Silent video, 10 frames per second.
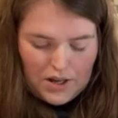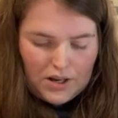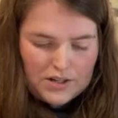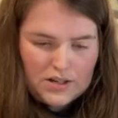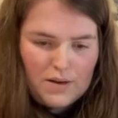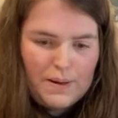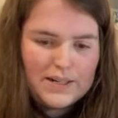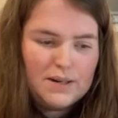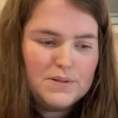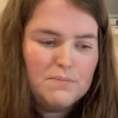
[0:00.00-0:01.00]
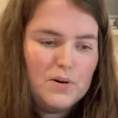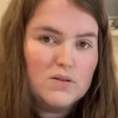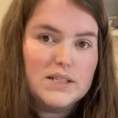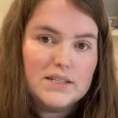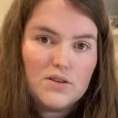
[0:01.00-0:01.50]
Because I picked up some
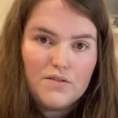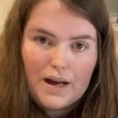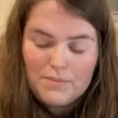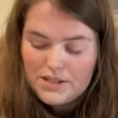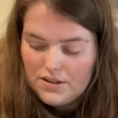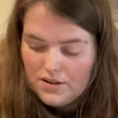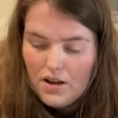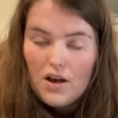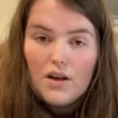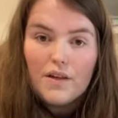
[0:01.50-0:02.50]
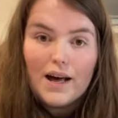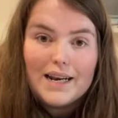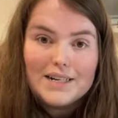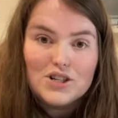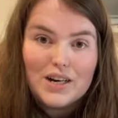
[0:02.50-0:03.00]
boxes off Amazon that are
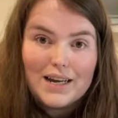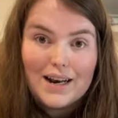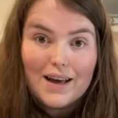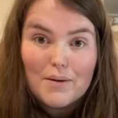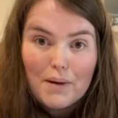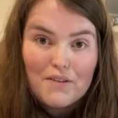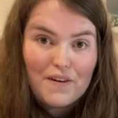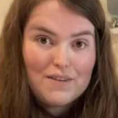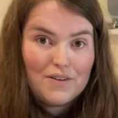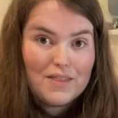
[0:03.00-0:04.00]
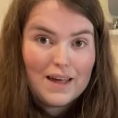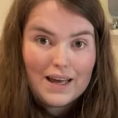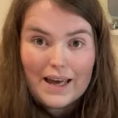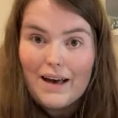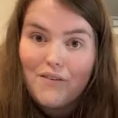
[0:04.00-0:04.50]
literally like my favourite
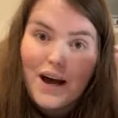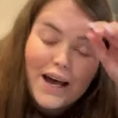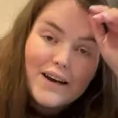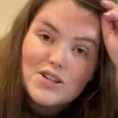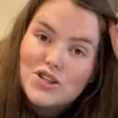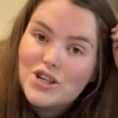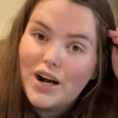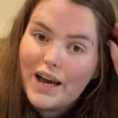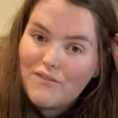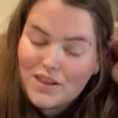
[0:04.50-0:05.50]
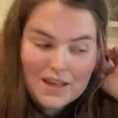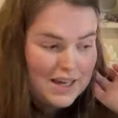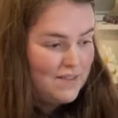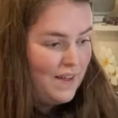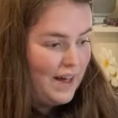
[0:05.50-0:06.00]
thing ever, and I just chuck everything
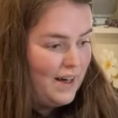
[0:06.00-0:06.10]
in there,